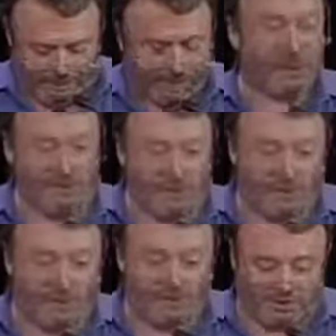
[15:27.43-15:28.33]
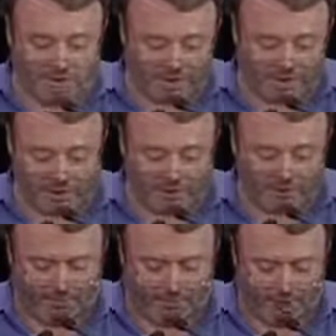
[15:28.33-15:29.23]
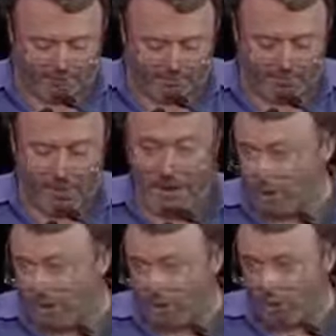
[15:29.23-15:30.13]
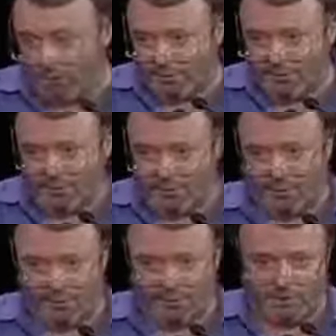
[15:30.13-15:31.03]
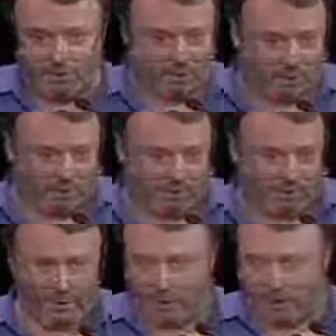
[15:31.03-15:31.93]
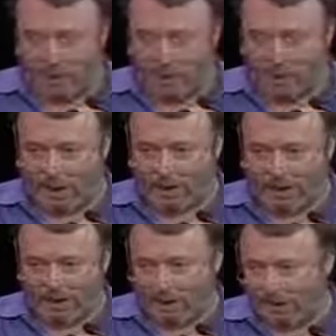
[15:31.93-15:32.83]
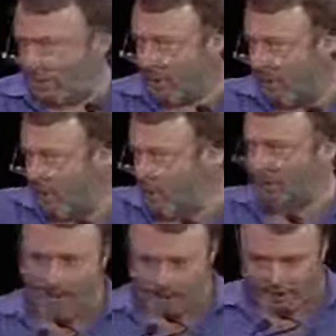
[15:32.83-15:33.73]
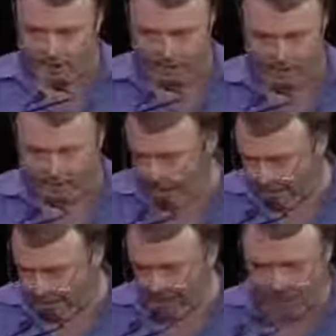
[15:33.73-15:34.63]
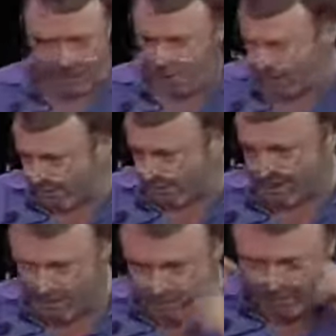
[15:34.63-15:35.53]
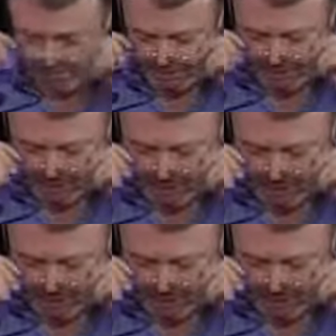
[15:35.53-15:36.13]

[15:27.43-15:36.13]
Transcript: This, I think, is also something to take pride in. Now, I could have said this in front of any audience and against any antagonist, but in my last 2 minutes, I will